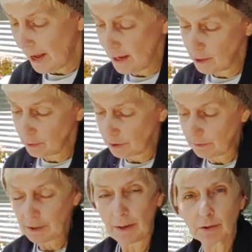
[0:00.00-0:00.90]
and you
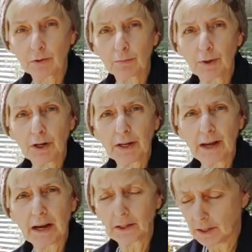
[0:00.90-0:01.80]
leave that little bud
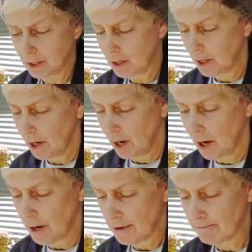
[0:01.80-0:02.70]
out
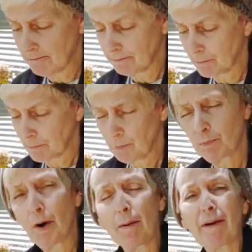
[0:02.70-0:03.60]

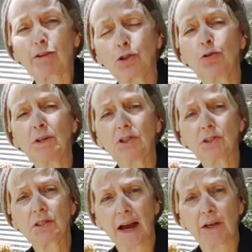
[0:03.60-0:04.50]
about 2
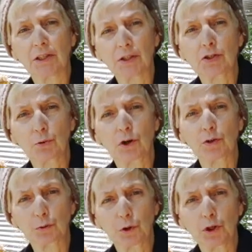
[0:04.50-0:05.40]
inches down in the soil
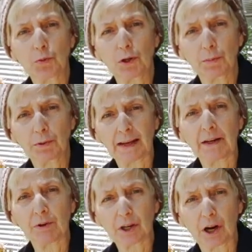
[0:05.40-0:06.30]
is where you want to plant
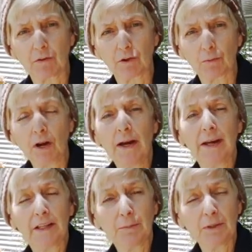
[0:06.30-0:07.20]
them and cover them.
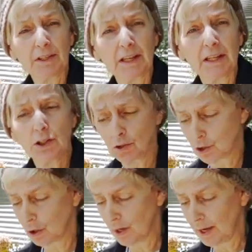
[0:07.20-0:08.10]
In the beginning, you
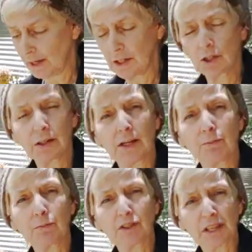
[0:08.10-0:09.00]
go ahead and you let
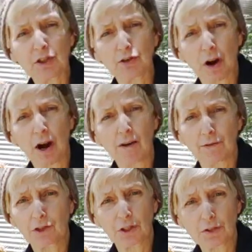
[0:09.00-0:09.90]
them stay dry
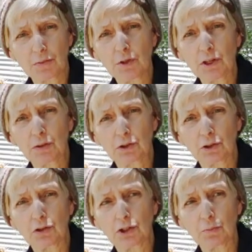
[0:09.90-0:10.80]
for just a week or
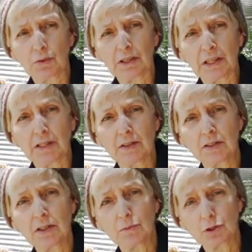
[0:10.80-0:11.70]
two till you begin to
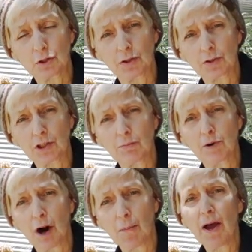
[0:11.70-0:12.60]
see them start to come
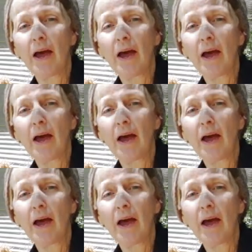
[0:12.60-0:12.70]
up.